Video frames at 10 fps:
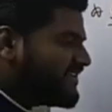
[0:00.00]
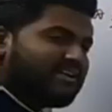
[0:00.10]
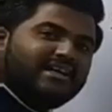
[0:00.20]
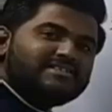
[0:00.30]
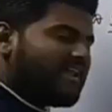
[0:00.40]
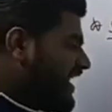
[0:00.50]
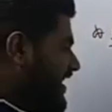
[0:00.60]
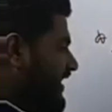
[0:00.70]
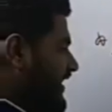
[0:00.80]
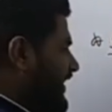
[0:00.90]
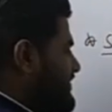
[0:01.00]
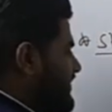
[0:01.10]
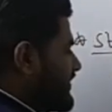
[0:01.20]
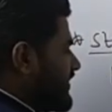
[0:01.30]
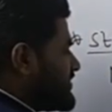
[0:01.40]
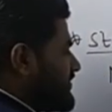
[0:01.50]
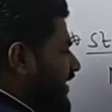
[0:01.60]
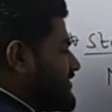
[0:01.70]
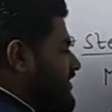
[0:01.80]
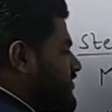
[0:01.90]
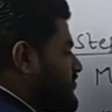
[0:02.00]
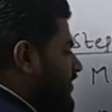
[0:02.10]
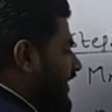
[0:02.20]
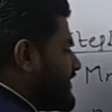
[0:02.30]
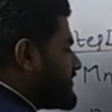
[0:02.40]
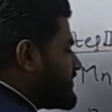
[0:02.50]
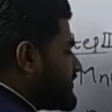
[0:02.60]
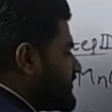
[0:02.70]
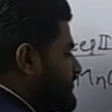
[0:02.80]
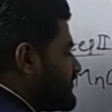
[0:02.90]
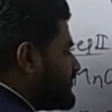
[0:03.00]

increased? It is increased by 6 units.